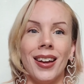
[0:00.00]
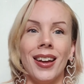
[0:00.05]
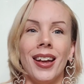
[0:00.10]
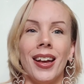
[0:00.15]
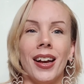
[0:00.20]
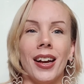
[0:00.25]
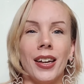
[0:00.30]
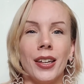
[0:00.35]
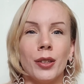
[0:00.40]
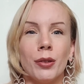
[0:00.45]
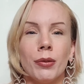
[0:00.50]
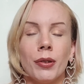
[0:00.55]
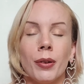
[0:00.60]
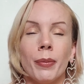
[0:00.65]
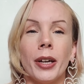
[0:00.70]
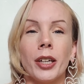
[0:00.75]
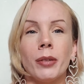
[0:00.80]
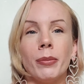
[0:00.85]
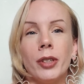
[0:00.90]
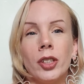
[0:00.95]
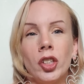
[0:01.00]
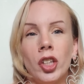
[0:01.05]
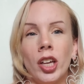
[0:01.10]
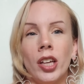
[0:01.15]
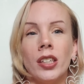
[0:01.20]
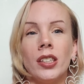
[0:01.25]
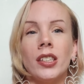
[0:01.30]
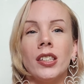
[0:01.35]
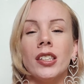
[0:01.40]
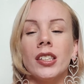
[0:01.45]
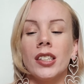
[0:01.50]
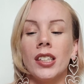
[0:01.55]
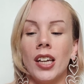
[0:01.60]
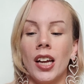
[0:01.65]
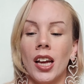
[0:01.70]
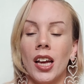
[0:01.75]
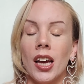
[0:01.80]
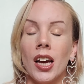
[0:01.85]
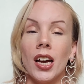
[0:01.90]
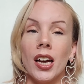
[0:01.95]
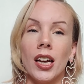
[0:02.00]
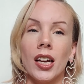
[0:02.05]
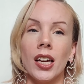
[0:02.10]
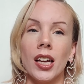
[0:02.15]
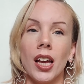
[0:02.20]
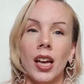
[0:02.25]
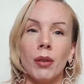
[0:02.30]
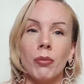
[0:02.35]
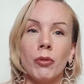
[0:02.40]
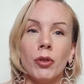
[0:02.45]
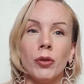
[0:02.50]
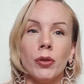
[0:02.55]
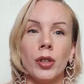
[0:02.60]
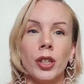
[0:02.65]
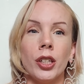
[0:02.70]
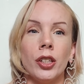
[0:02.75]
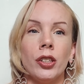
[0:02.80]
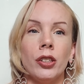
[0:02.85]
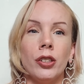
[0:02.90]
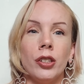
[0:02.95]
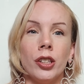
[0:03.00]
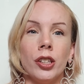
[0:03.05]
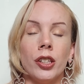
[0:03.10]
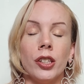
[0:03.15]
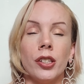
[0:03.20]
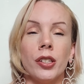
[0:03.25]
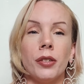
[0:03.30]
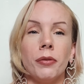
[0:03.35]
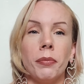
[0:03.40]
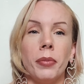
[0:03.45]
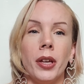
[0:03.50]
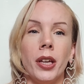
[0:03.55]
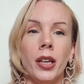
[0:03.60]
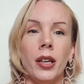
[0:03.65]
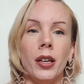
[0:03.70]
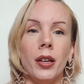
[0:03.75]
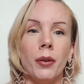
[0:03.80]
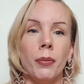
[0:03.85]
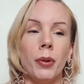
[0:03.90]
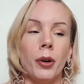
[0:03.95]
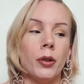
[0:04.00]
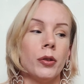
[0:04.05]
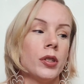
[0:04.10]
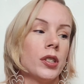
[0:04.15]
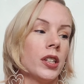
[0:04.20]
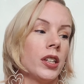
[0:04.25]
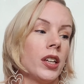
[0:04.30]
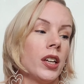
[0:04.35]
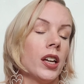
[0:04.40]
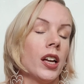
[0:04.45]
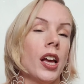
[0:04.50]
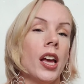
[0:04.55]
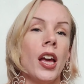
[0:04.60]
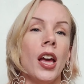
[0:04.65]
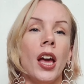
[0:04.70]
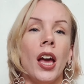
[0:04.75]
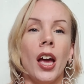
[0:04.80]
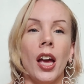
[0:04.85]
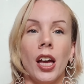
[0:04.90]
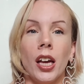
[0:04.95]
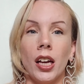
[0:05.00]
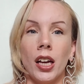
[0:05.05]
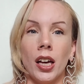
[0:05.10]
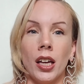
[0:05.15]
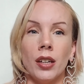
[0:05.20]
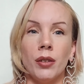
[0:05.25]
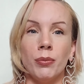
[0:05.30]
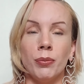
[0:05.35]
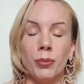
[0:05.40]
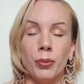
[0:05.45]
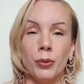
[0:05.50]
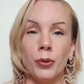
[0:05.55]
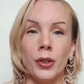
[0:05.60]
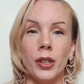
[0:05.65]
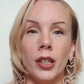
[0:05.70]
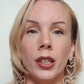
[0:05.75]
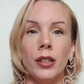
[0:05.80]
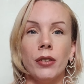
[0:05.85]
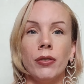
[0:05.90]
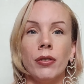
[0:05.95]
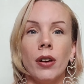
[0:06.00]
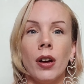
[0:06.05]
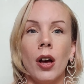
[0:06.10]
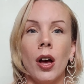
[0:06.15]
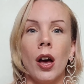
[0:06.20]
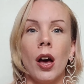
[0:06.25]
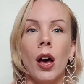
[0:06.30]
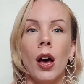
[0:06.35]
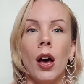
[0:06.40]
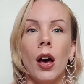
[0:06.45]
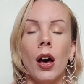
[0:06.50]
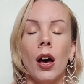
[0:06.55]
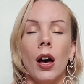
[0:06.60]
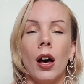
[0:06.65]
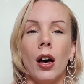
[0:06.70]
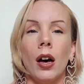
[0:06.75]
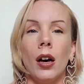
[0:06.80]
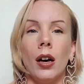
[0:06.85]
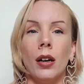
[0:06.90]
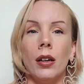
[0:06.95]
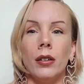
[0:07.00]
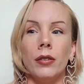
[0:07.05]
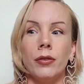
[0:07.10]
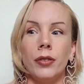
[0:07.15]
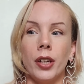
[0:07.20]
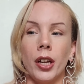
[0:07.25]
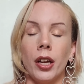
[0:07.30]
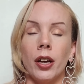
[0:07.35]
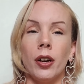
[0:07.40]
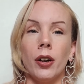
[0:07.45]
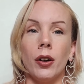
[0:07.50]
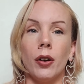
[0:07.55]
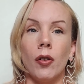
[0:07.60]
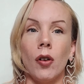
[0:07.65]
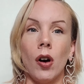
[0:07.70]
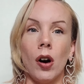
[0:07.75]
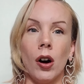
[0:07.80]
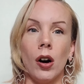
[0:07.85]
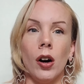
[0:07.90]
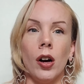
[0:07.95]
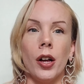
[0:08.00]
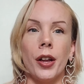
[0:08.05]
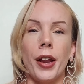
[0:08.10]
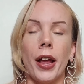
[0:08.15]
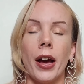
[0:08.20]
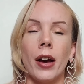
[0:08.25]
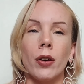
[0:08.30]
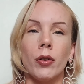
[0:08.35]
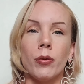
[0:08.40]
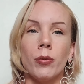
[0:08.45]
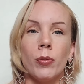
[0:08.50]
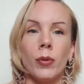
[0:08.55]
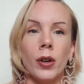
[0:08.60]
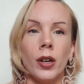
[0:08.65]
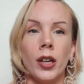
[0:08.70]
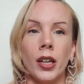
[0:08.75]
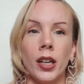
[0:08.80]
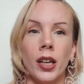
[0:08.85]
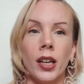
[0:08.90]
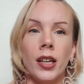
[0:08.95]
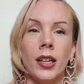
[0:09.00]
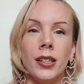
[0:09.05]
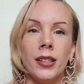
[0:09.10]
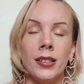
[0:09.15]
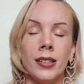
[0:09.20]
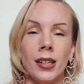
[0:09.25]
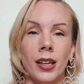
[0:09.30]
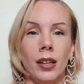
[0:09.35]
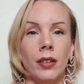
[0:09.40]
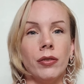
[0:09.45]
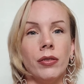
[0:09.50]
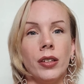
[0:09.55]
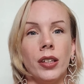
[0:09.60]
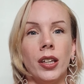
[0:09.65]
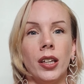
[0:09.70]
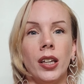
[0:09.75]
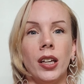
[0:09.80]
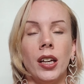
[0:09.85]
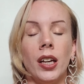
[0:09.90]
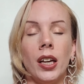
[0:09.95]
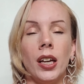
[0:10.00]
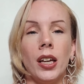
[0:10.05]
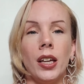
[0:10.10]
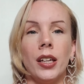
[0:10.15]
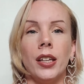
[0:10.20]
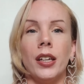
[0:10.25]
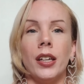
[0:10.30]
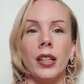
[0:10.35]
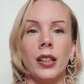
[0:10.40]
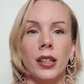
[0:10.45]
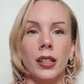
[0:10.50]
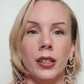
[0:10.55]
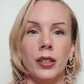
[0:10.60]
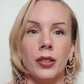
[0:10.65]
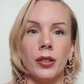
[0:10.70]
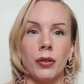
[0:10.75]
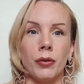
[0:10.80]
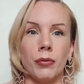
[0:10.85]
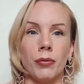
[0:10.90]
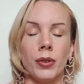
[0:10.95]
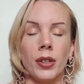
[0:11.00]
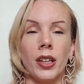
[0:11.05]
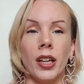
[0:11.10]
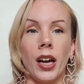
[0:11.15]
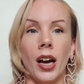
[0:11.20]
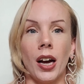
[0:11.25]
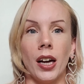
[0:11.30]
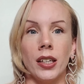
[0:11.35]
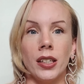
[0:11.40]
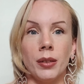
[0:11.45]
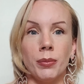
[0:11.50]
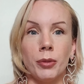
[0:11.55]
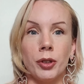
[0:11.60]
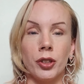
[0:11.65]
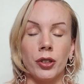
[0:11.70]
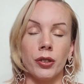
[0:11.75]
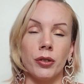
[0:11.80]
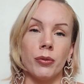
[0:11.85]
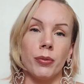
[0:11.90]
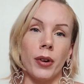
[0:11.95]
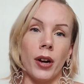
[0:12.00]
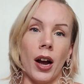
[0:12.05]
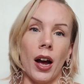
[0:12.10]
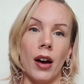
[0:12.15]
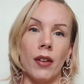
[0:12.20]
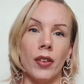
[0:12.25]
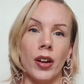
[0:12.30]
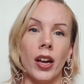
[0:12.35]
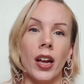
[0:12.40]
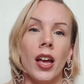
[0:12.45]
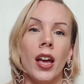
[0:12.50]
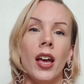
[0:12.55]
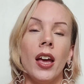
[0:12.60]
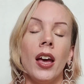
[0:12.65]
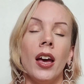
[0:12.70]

Hey guys, welcome back to my channel. Today I am going to just be posting a kind of brief video on how to run safely in these really high temperatures we're having.